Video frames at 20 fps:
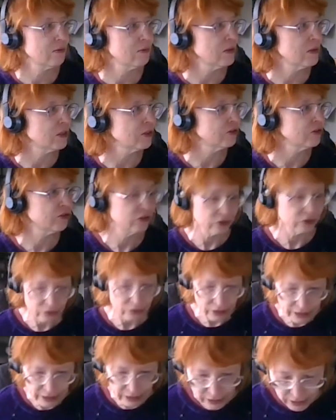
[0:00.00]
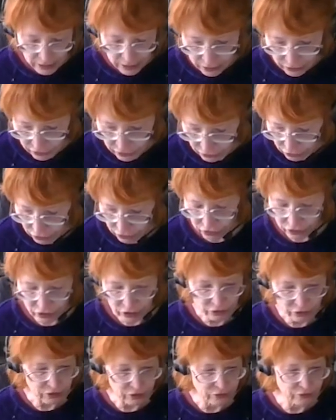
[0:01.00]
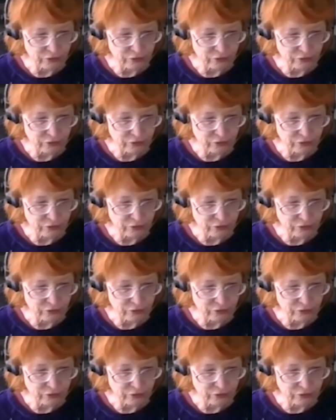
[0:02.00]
Right. Okay. So just start